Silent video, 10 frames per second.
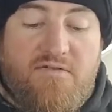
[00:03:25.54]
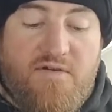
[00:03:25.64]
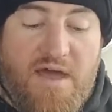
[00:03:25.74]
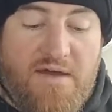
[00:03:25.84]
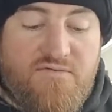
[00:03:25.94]

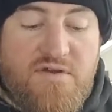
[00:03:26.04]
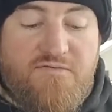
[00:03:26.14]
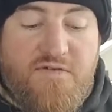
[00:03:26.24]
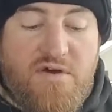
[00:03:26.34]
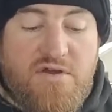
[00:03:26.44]
Every
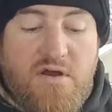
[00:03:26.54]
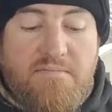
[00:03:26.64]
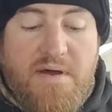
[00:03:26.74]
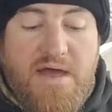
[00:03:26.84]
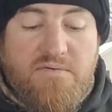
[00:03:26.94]
failure of
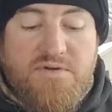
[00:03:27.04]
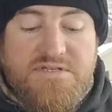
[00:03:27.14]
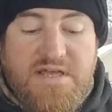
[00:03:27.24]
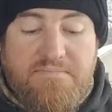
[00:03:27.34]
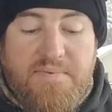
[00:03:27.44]
mine will
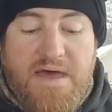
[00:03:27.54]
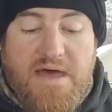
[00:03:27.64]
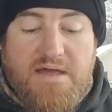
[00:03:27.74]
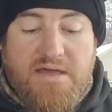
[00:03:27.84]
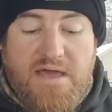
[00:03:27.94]
set
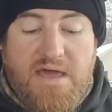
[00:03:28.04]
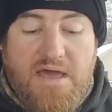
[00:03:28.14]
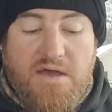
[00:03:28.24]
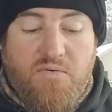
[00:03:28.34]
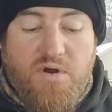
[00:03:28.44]
back
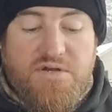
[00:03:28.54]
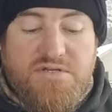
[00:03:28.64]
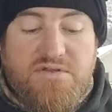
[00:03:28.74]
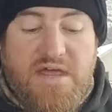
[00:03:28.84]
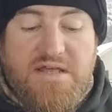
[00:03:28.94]
AA work
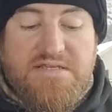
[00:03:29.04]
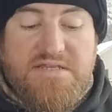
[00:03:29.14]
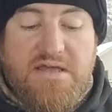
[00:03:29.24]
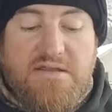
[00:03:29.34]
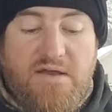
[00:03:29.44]
to that
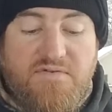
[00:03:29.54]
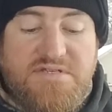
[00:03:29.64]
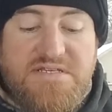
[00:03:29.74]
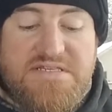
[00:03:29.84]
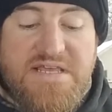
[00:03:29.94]
extent. Every
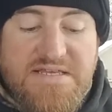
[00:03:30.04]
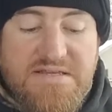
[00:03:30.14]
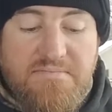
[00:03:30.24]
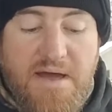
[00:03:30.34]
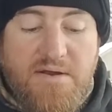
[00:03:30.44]
success
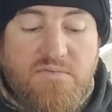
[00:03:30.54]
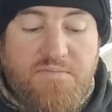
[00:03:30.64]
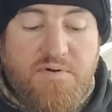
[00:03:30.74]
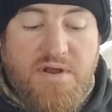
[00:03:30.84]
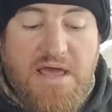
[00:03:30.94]
of mine will
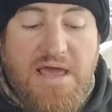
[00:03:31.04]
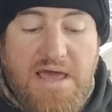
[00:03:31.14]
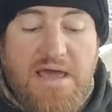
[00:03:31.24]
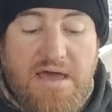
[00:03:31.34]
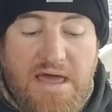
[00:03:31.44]
put
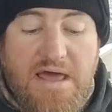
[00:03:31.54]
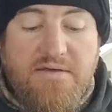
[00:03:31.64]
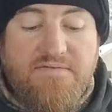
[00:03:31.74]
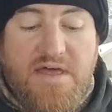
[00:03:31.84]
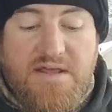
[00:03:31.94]
AA ahead
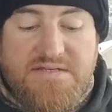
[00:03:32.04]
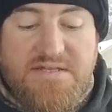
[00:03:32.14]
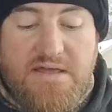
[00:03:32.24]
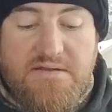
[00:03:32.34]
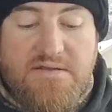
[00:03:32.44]
of that
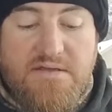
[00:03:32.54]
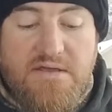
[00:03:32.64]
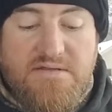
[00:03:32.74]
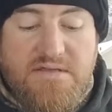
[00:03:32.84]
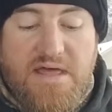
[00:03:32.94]
extent,
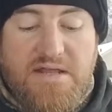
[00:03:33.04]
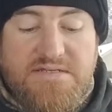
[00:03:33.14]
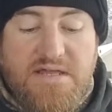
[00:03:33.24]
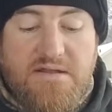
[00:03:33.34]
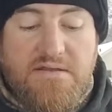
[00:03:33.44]
to that
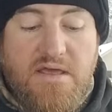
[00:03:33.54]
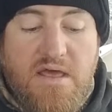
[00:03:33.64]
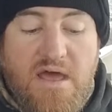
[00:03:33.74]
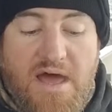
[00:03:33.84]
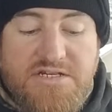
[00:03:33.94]
extent.
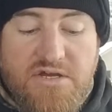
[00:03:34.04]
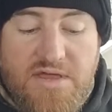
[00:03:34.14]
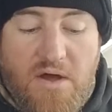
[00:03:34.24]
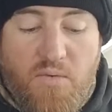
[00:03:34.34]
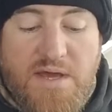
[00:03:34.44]
I shall
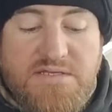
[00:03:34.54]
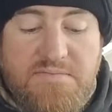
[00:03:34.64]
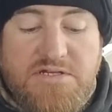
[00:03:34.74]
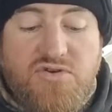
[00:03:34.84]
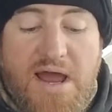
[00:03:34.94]
not wait to
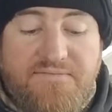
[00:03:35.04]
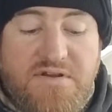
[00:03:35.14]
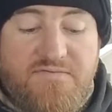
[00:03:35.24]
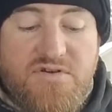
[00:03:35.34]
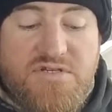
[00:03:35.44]
be
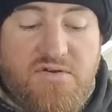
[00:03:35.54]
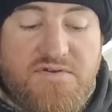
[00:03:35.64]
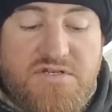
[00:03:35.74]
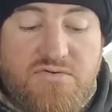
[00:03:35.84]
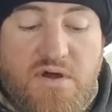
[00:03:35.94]
drafted for
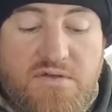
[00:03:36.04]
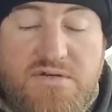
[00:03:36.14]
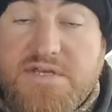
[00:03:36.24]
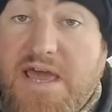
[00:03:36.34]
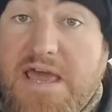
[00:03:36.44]
service to
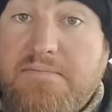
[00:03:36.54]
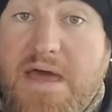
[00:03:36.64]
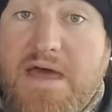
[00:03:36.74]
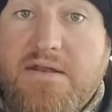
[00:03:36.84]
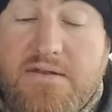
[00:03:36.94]
others.
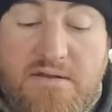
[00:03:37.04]
Amen.